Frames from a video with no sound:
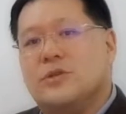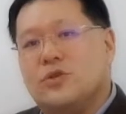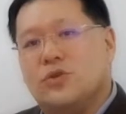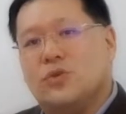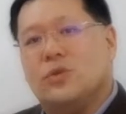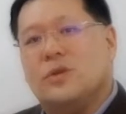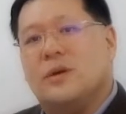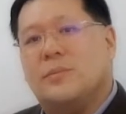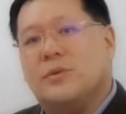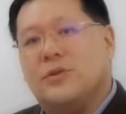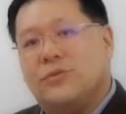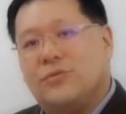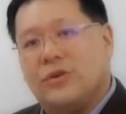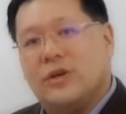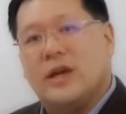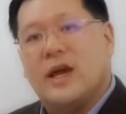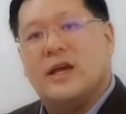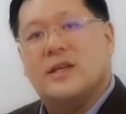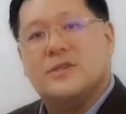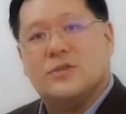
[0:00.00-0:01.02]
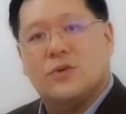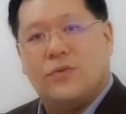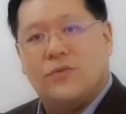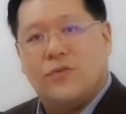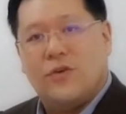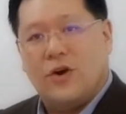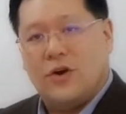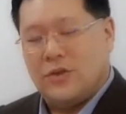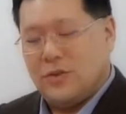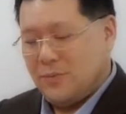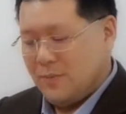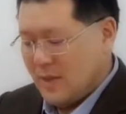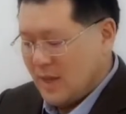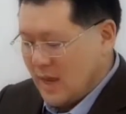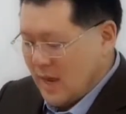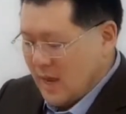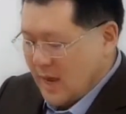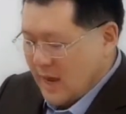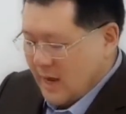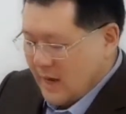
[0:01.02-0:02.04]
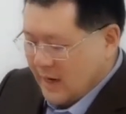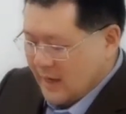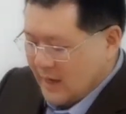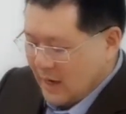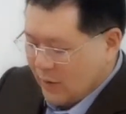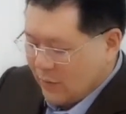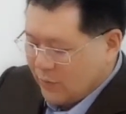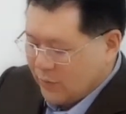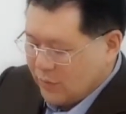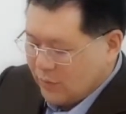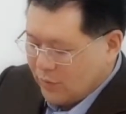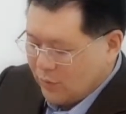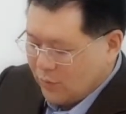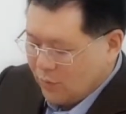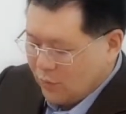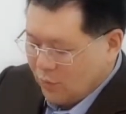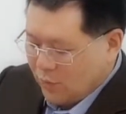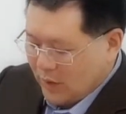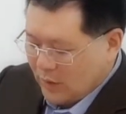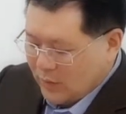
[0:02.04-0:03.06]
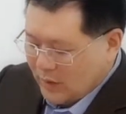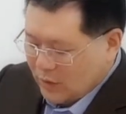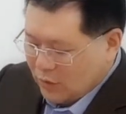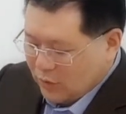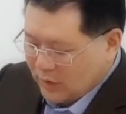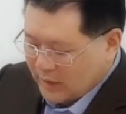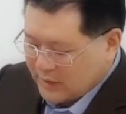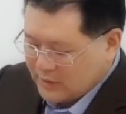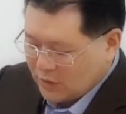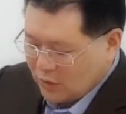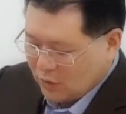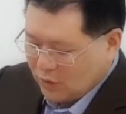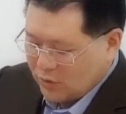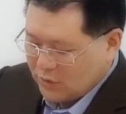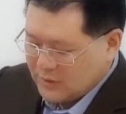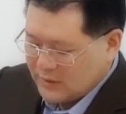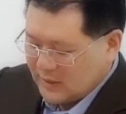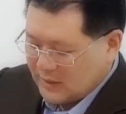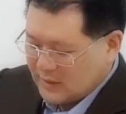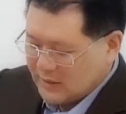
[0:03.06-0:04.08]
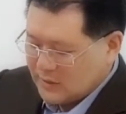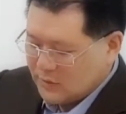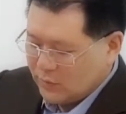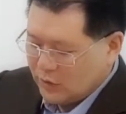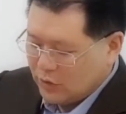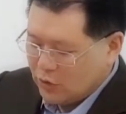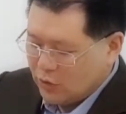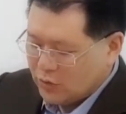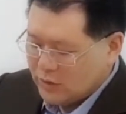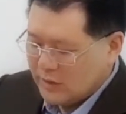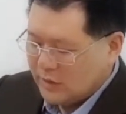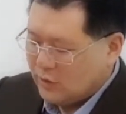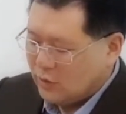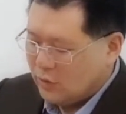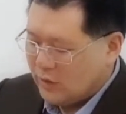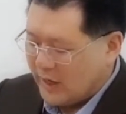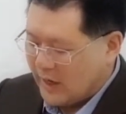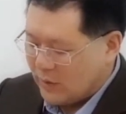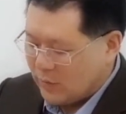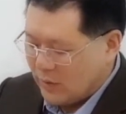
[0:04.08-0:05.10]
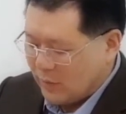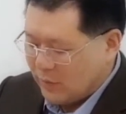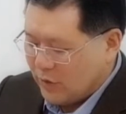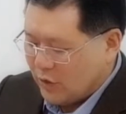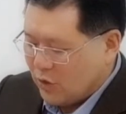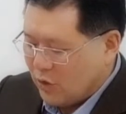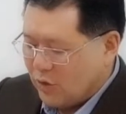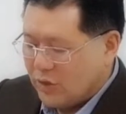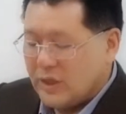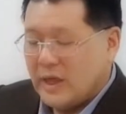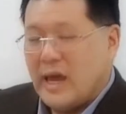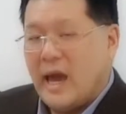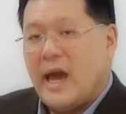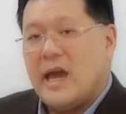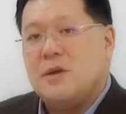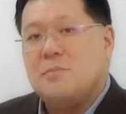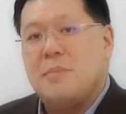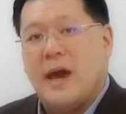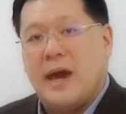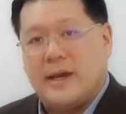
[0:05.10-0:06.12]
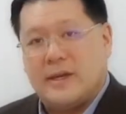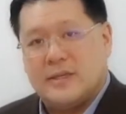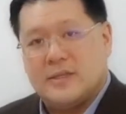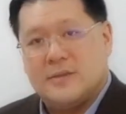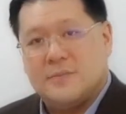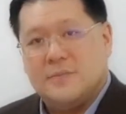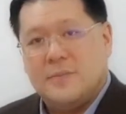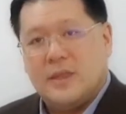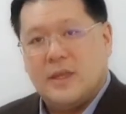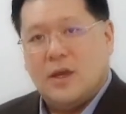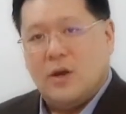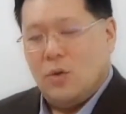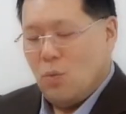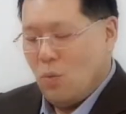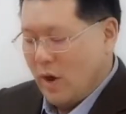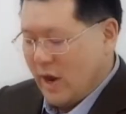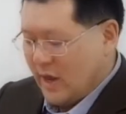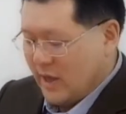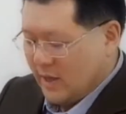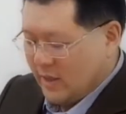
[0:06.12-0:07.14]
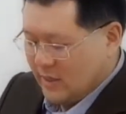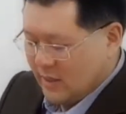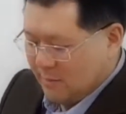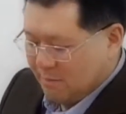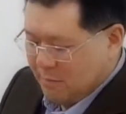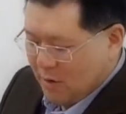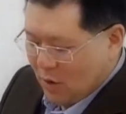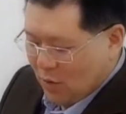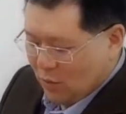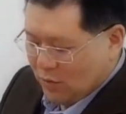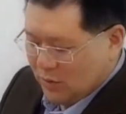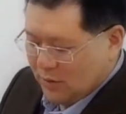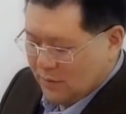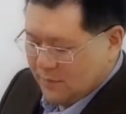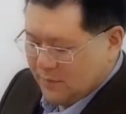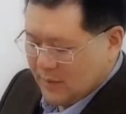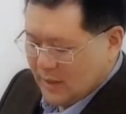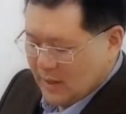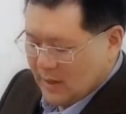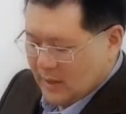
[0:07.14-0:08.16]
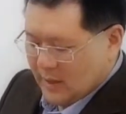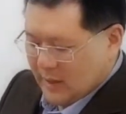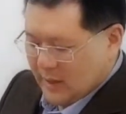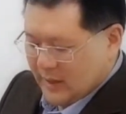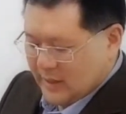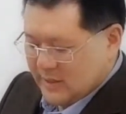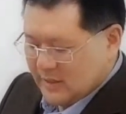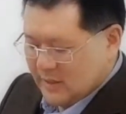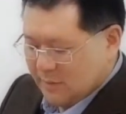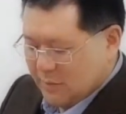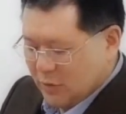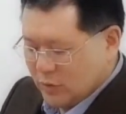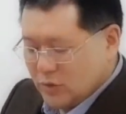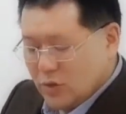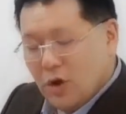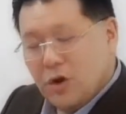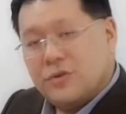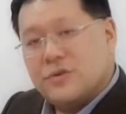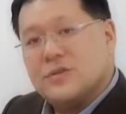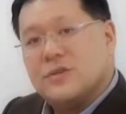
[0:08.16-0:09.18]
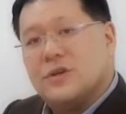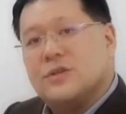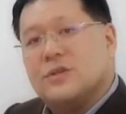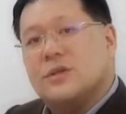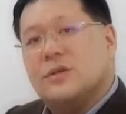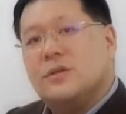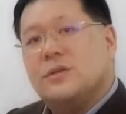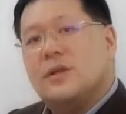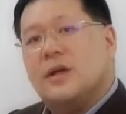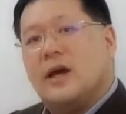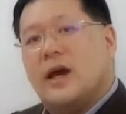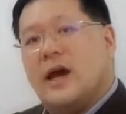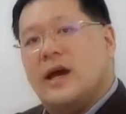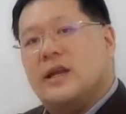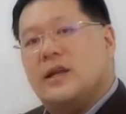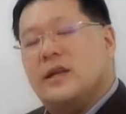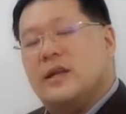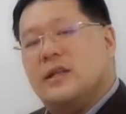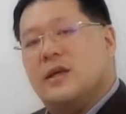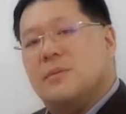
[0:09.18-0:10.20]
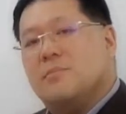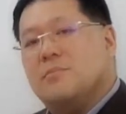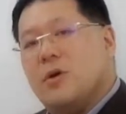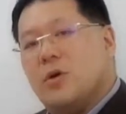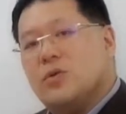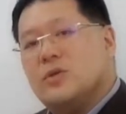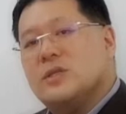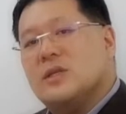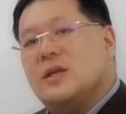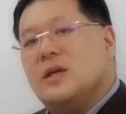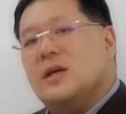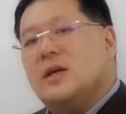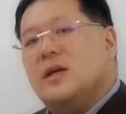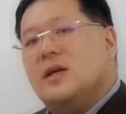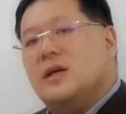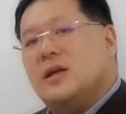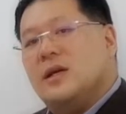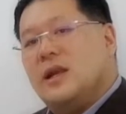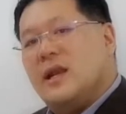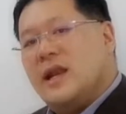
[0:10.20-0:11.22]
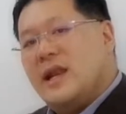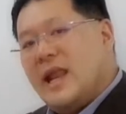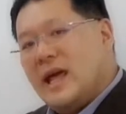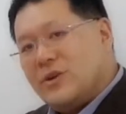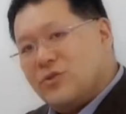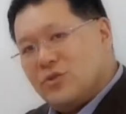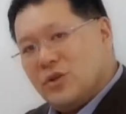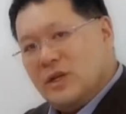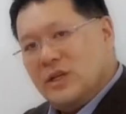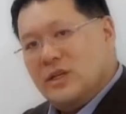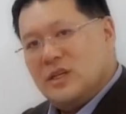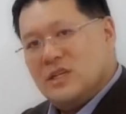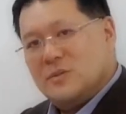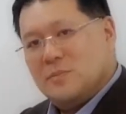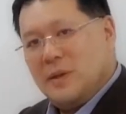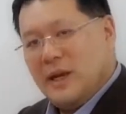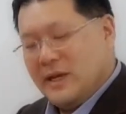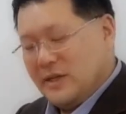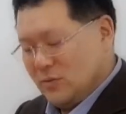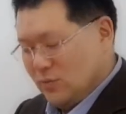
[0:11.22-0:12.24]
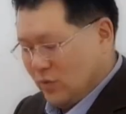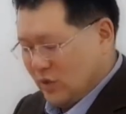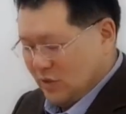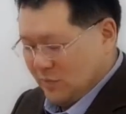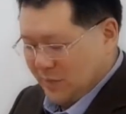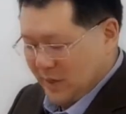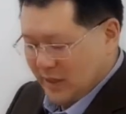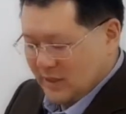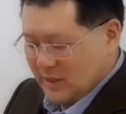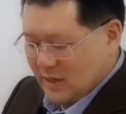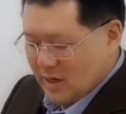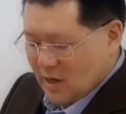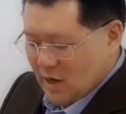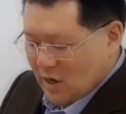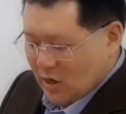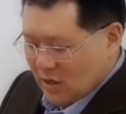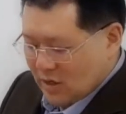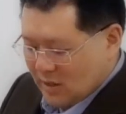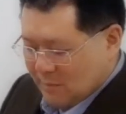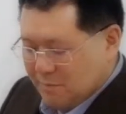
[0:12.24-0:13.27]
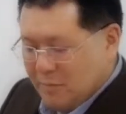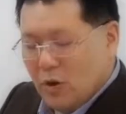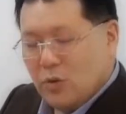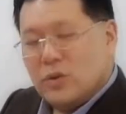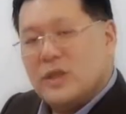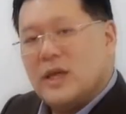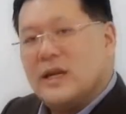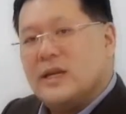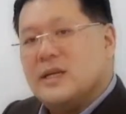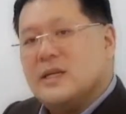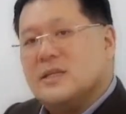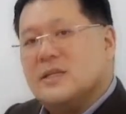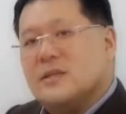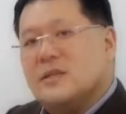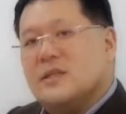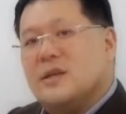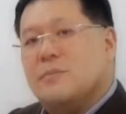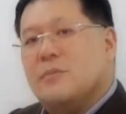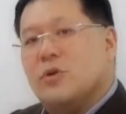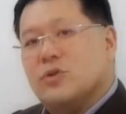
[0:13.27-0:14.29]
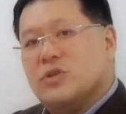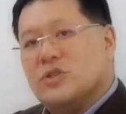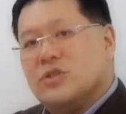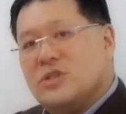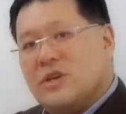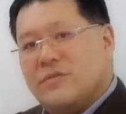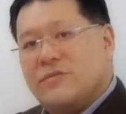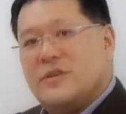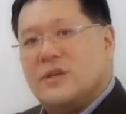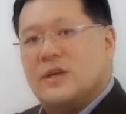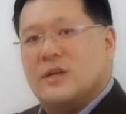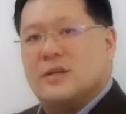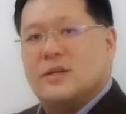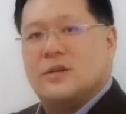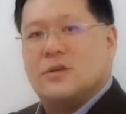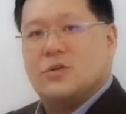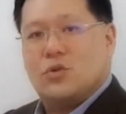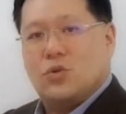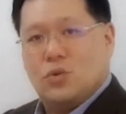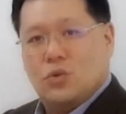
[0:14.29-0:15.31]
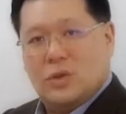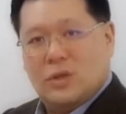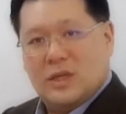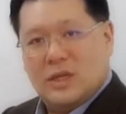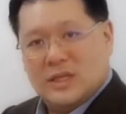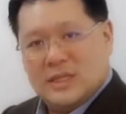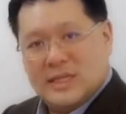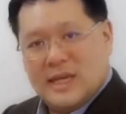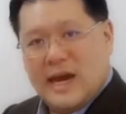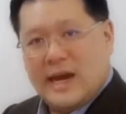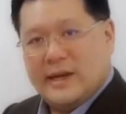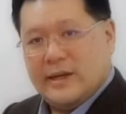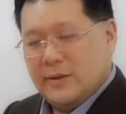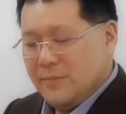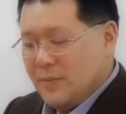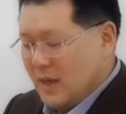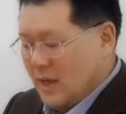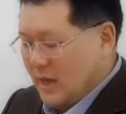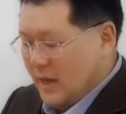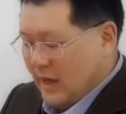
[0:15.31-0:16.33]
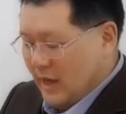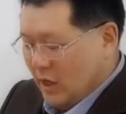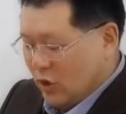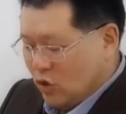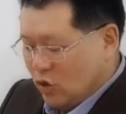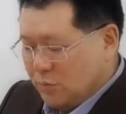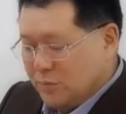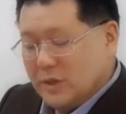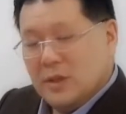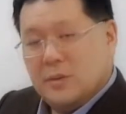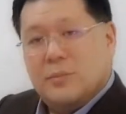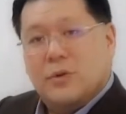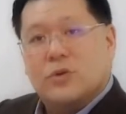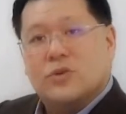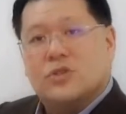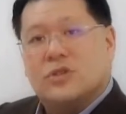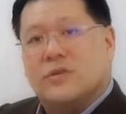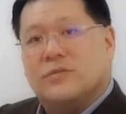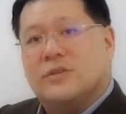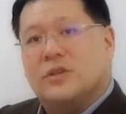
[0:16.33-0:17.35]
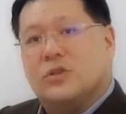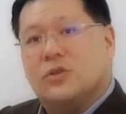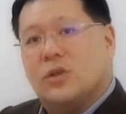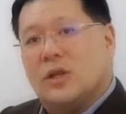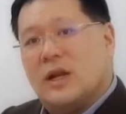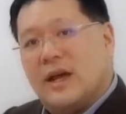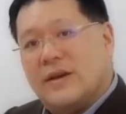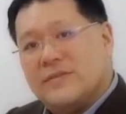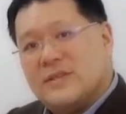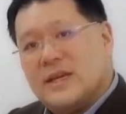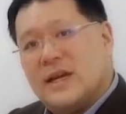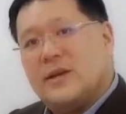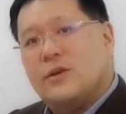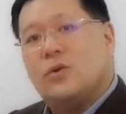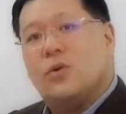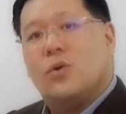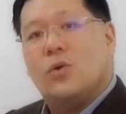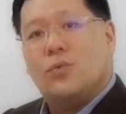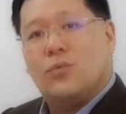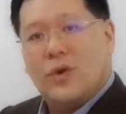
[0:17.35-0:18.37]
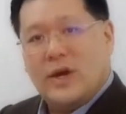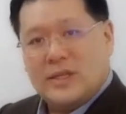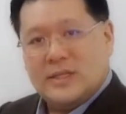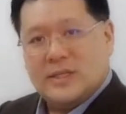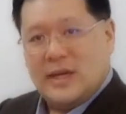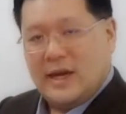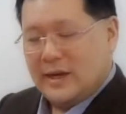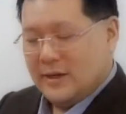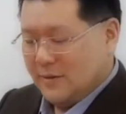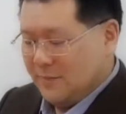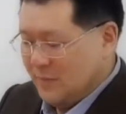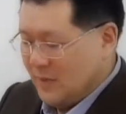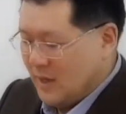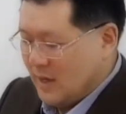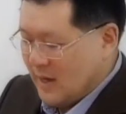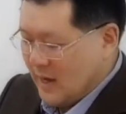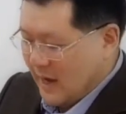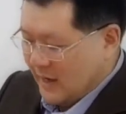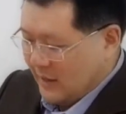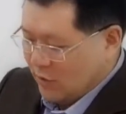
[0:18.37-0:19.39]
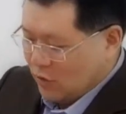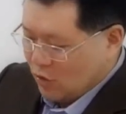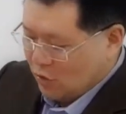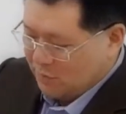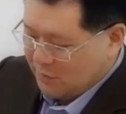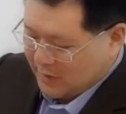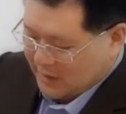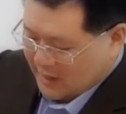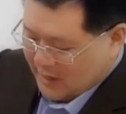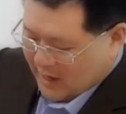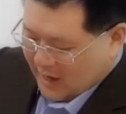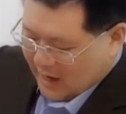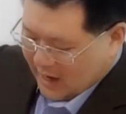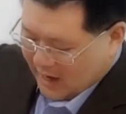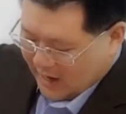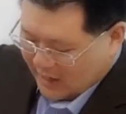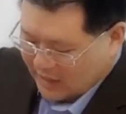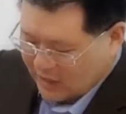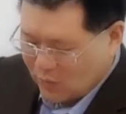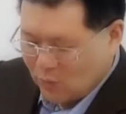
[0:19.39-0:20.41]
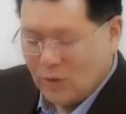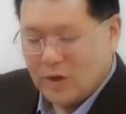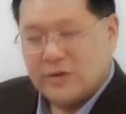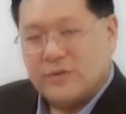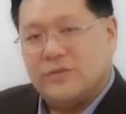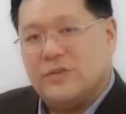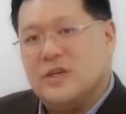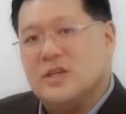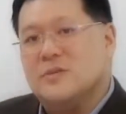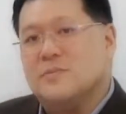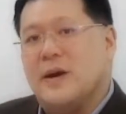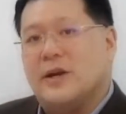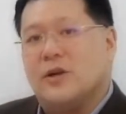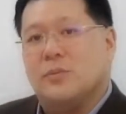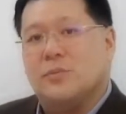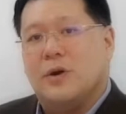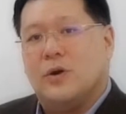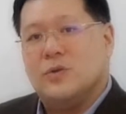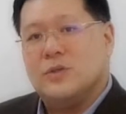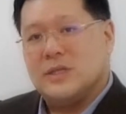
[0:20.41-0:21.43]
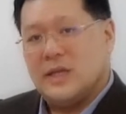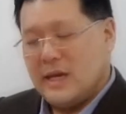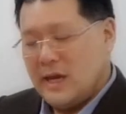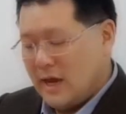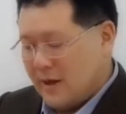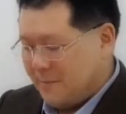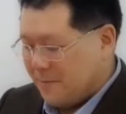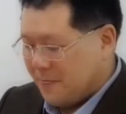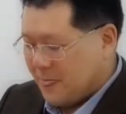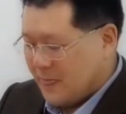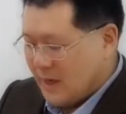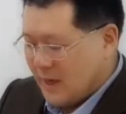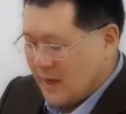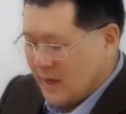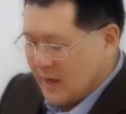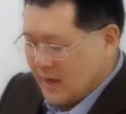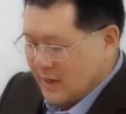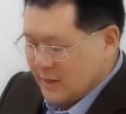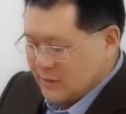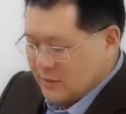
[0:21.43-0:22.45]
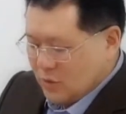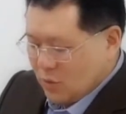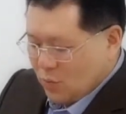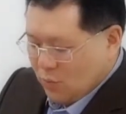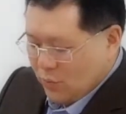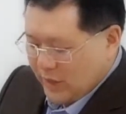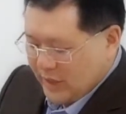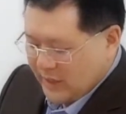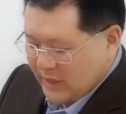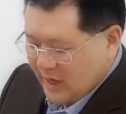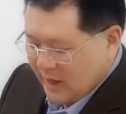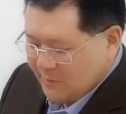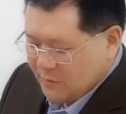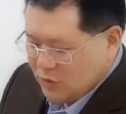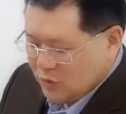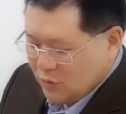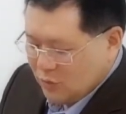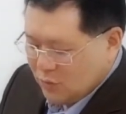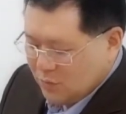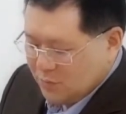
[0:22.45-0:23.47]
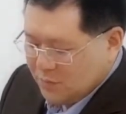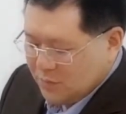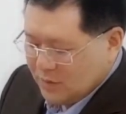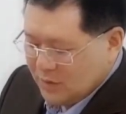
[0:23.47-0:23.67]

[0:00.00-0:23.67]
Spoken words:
2, number 3, and so forth. Now, when we look at scoliosis, we usually look at what we call the apex, where the bone is the most horizontal and the most laterally displaced, which means the bone that is the most shifted to the side. It could be the most shifted to the left side or right side, and it could be any one of the spinal bones here. So when it came to